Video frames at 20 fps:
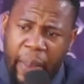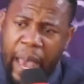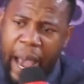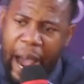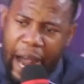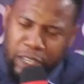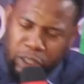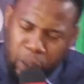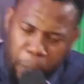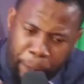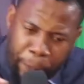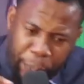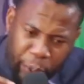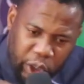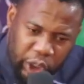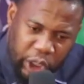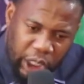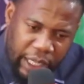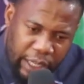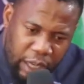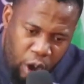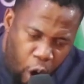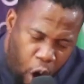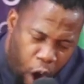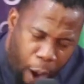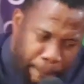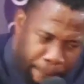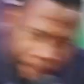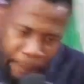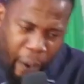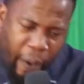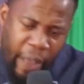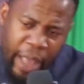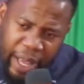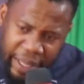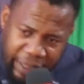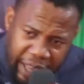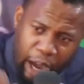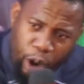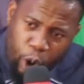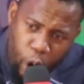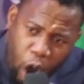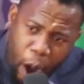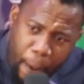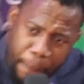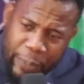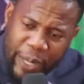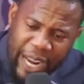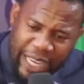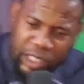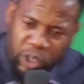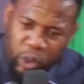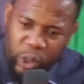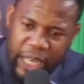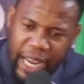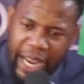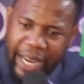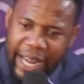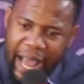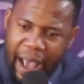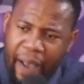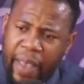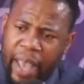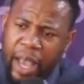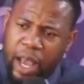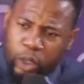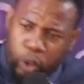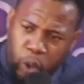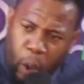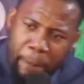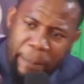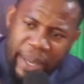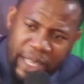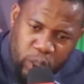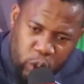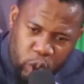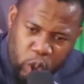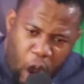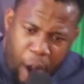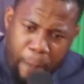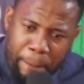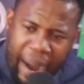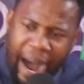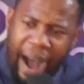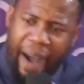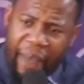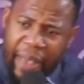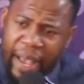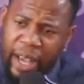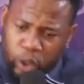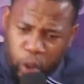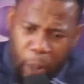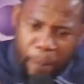and to put in hope, the hope that you need to be sober, to